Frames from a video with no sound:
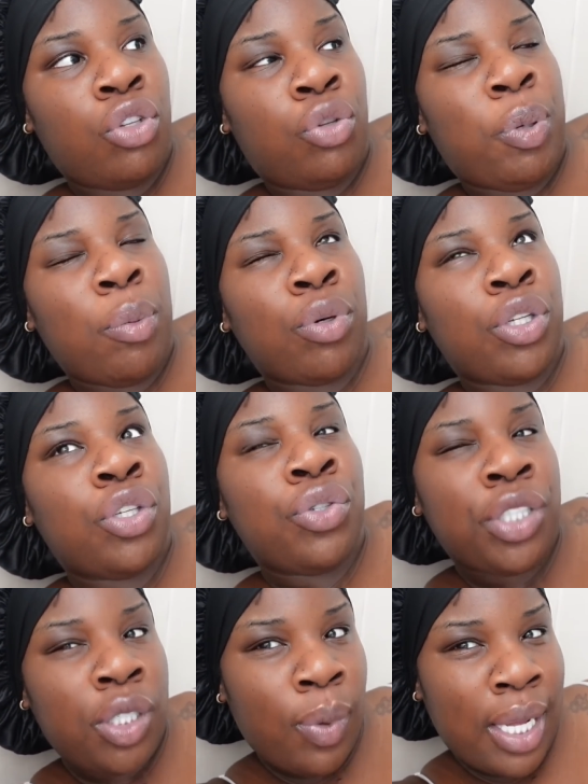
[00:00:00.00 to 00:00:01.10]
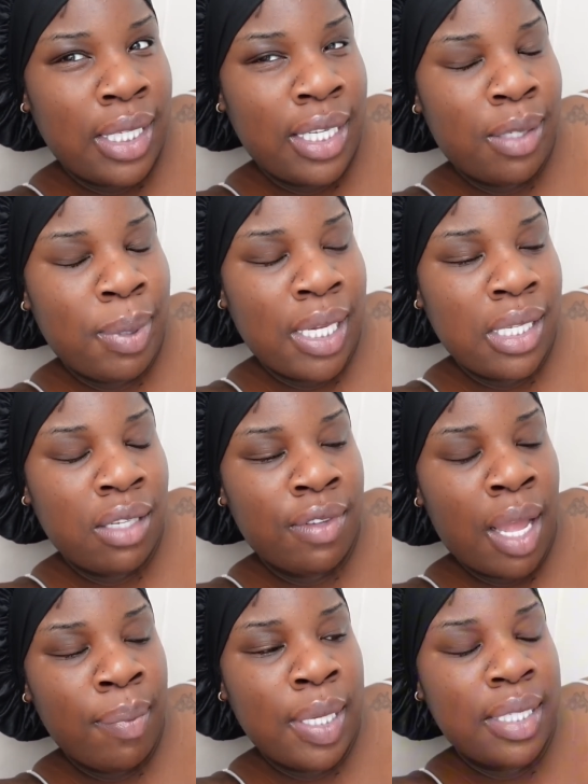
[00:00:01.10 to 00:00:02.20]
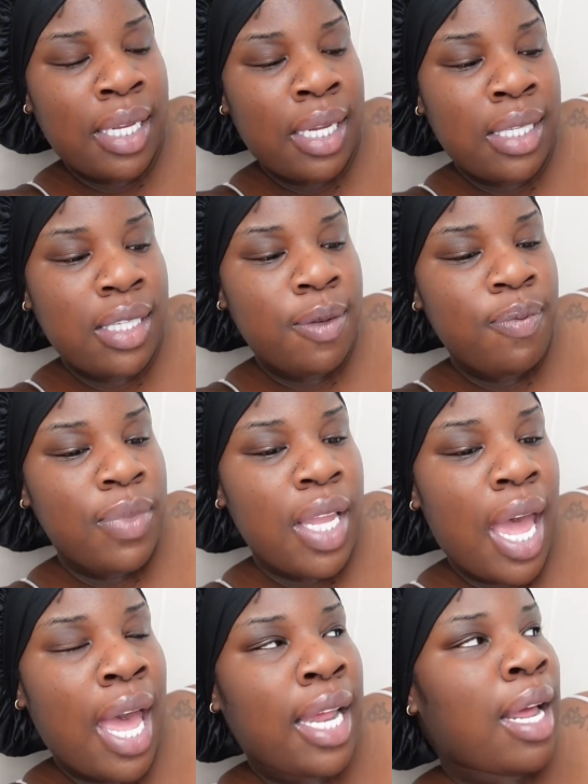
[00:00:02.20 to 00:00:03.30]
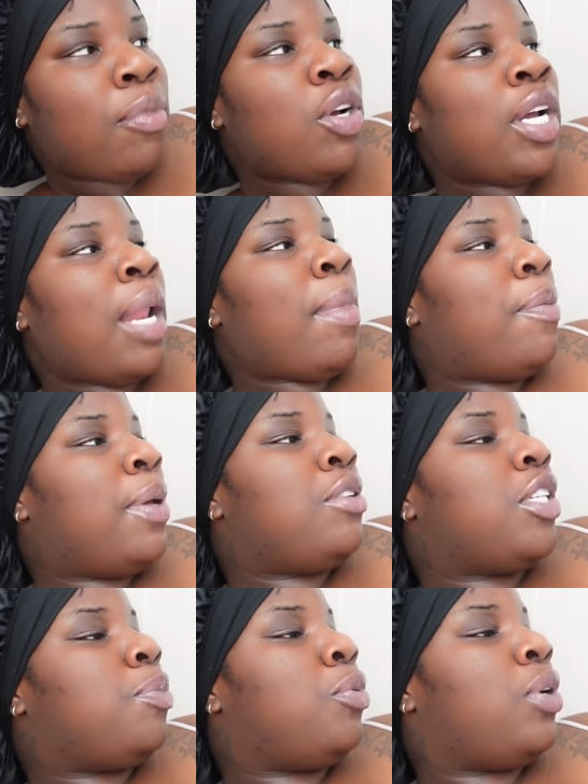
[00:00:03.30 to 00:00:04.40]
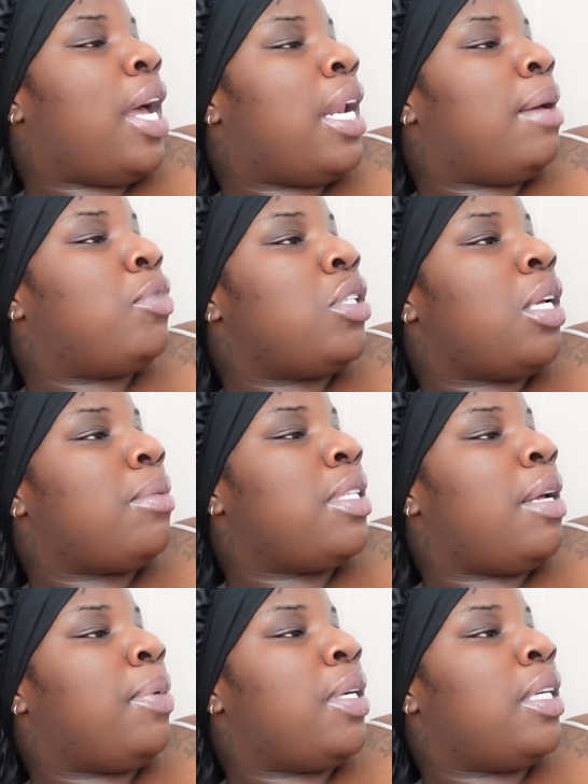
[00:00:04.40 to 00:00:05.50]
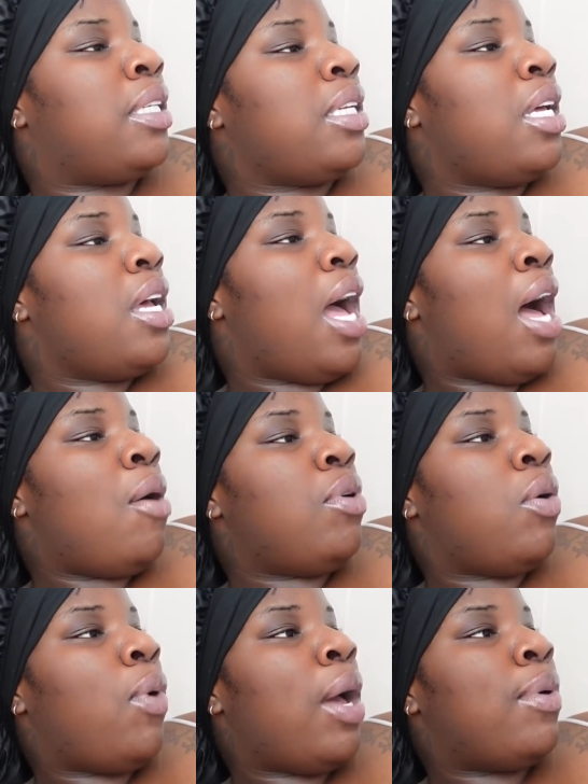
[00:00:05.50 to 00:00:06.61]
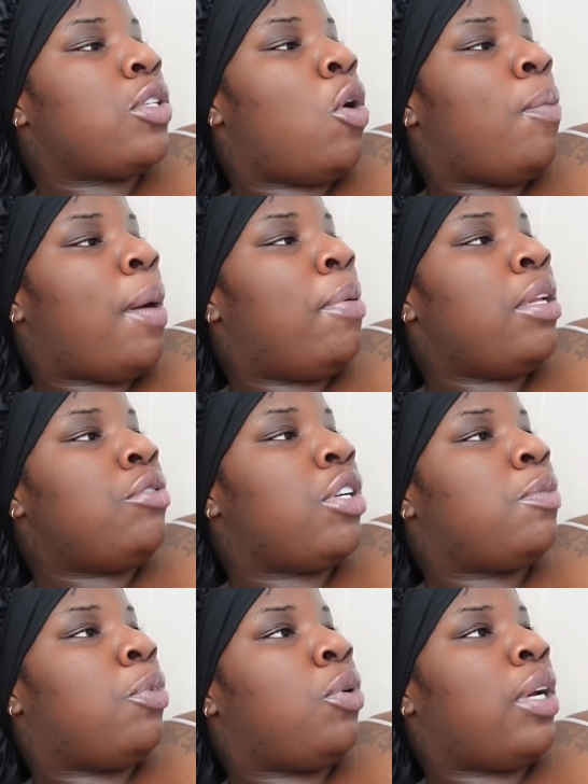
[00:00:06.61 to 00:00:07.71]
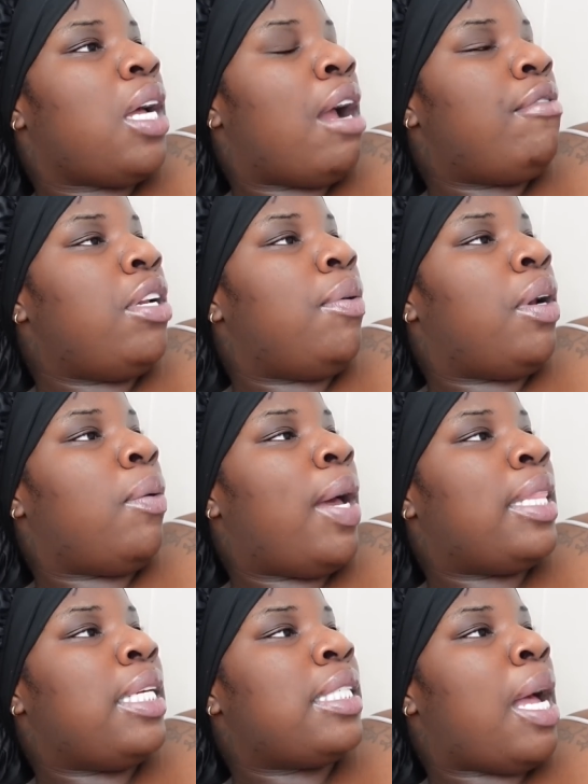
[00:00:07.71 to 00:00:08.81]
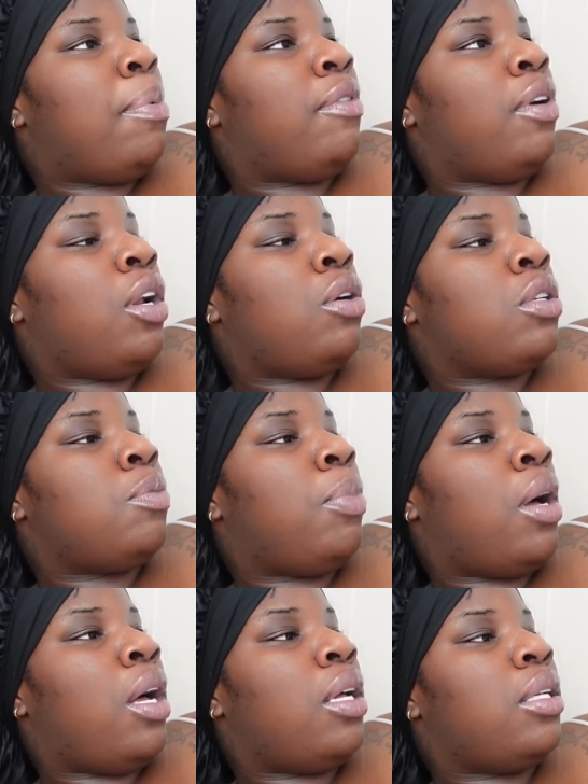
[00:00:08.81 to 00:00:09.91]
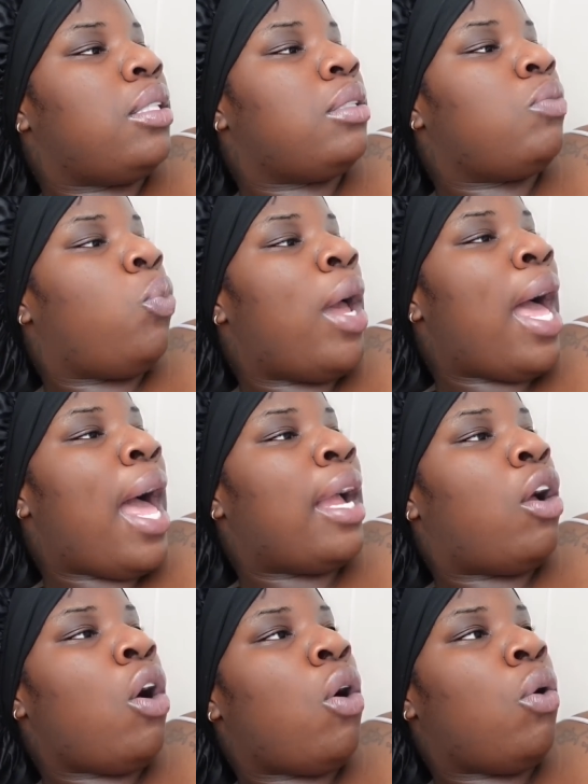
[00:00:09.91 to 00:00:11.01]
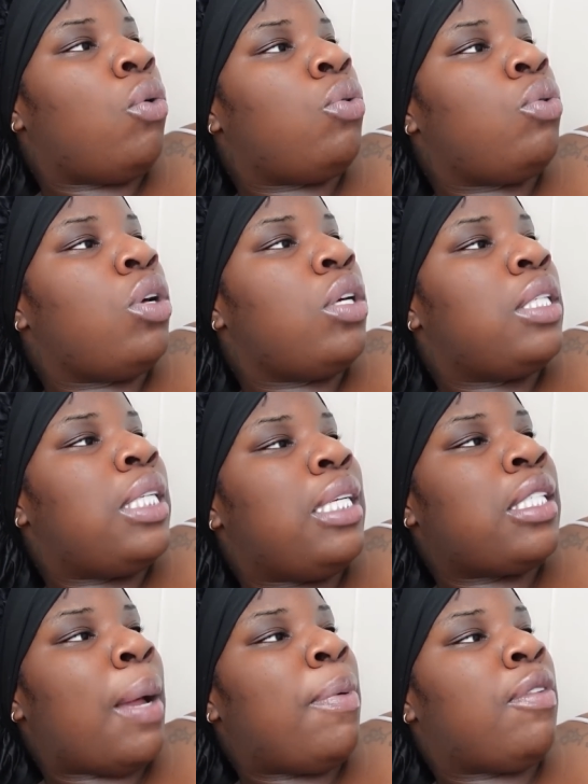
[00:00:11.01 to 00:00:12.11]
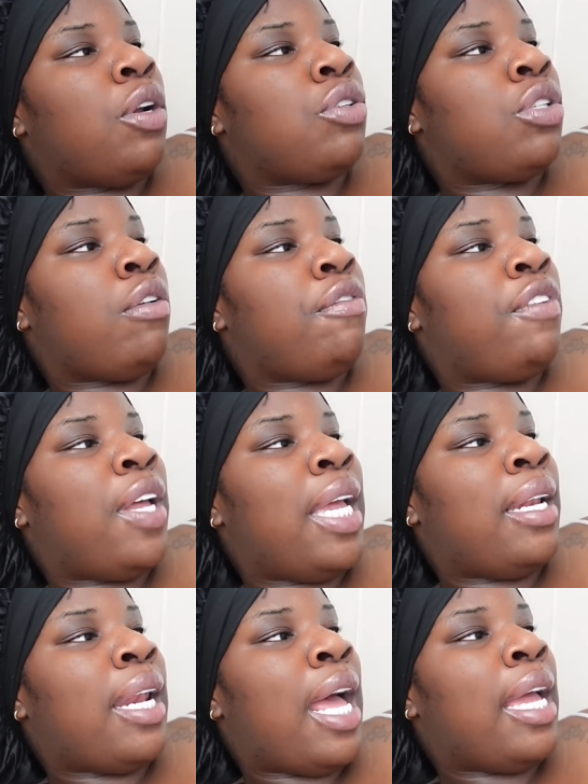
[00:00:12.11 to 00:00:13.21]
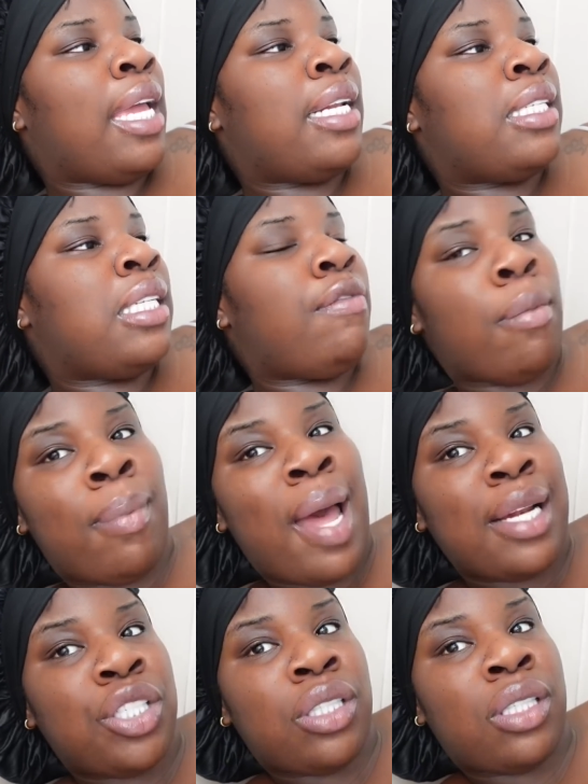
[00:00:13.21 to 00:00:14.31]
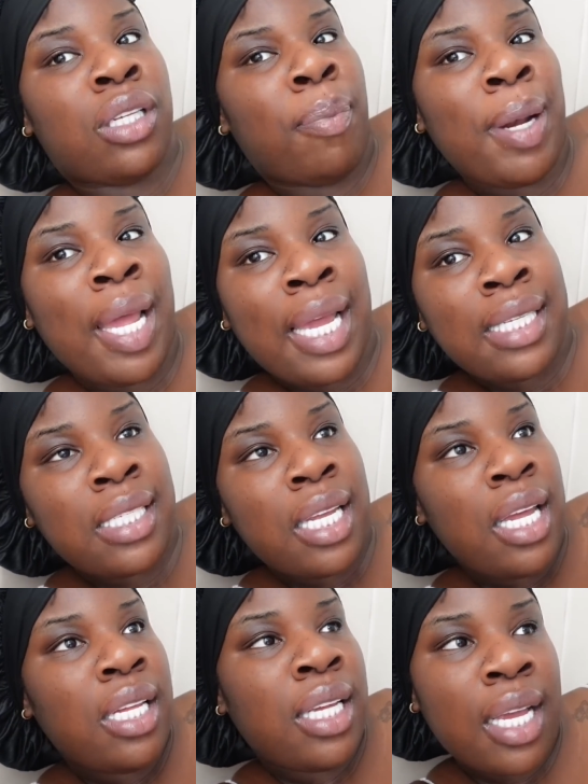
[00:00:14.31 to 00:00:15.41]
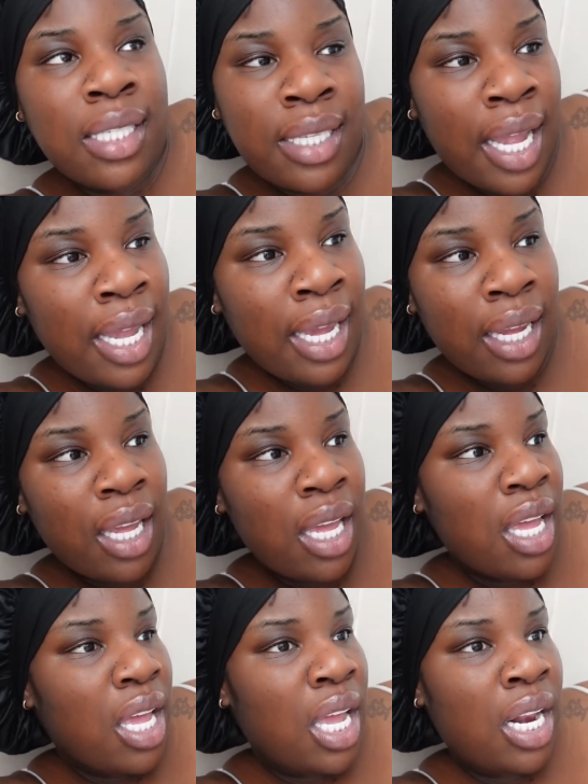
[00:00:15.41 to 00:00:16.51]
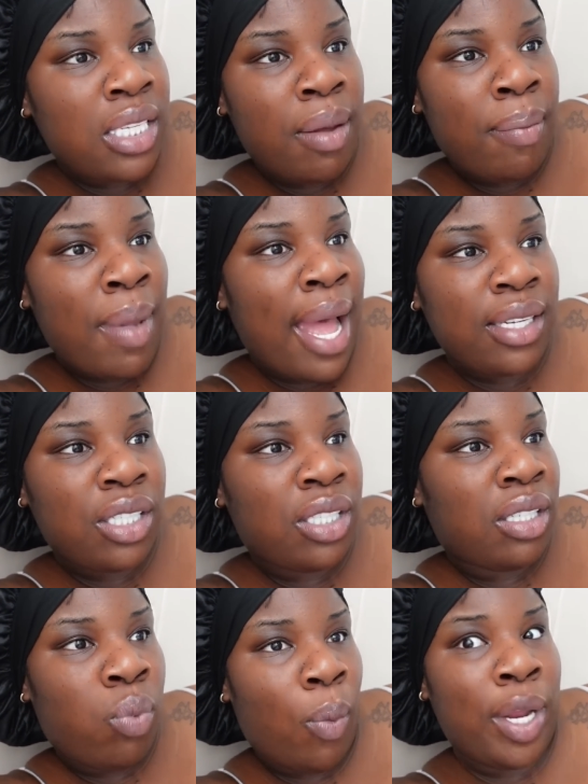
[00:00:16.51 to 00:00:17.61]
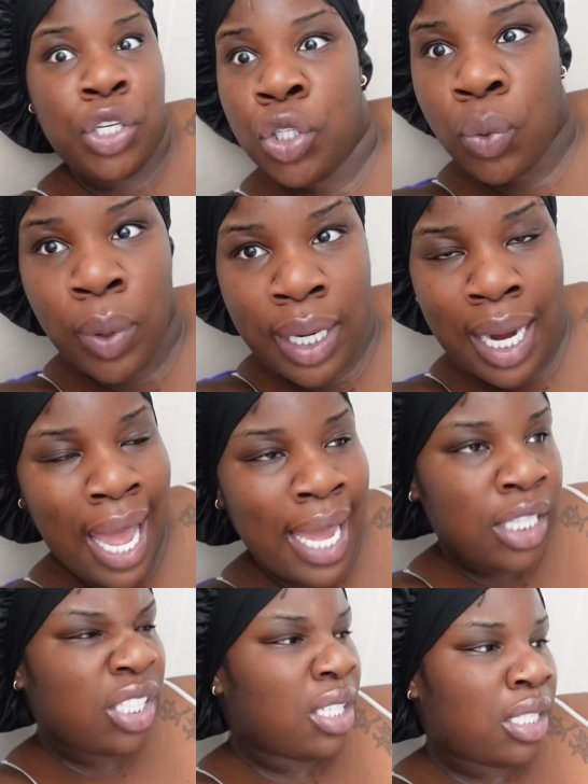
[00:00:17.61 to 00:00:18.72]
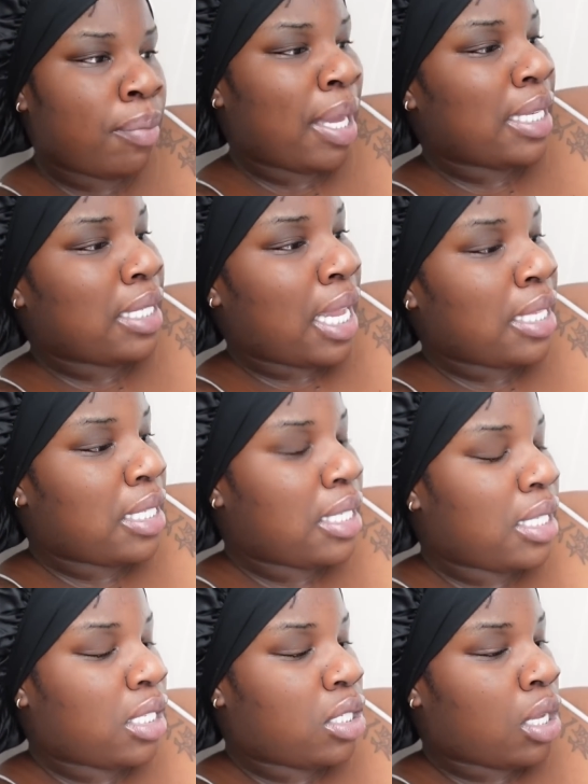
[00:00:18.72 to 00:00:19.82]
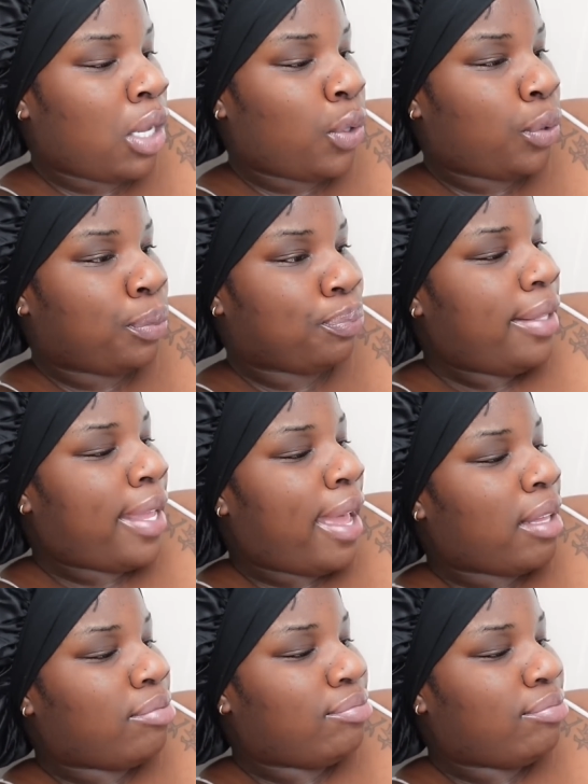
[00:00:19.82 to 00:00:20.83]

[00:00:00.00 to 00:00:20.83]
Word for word: people usually wear to these places if that makes sense and I'm looking at my Pinterest board and I'm just upset because I want to wear what's on my Pinterest board. Like I really want to wear these type of clothes, but where I go, these type of clothes don't fit in like it doesn't even match the place the aesthetic it doesn't match what we're doing like it just doesn't make sense so yeah